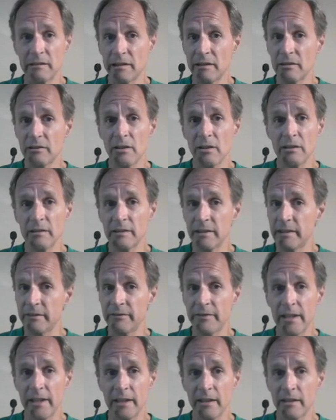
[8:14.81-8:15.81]
There aren't any
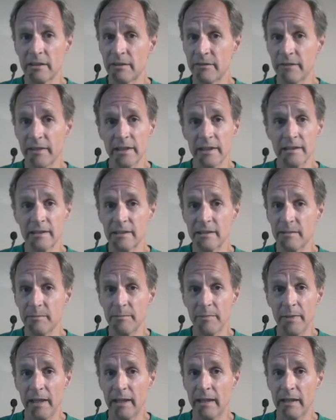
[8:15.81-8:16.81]
values of x that
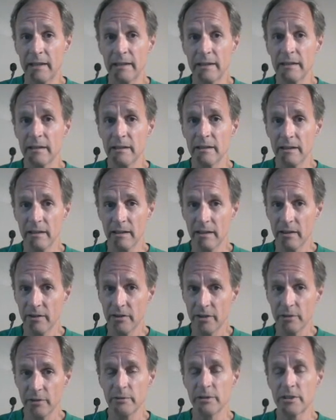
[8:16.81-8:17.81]
make
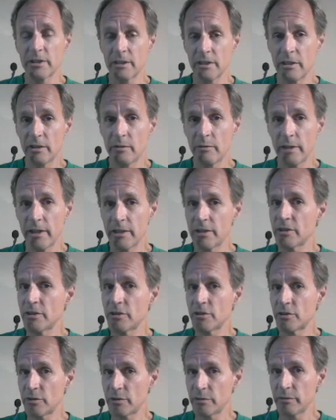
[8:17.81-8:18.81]
the original equation
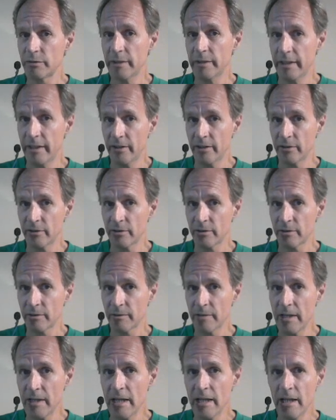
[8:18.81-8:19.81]
true either,
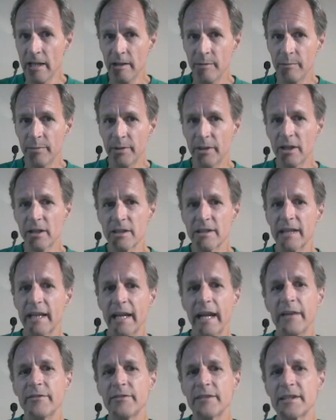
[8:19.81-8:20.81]
because
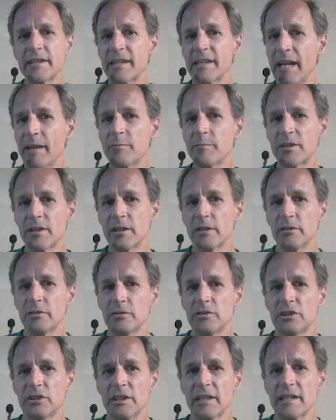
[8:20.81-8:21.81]
they have the same
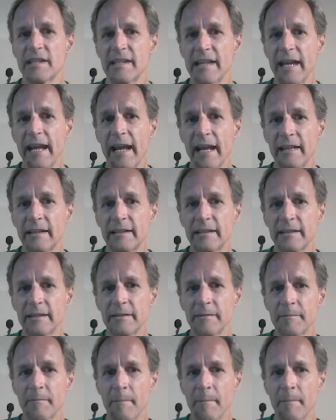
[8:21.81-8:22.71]
solution set.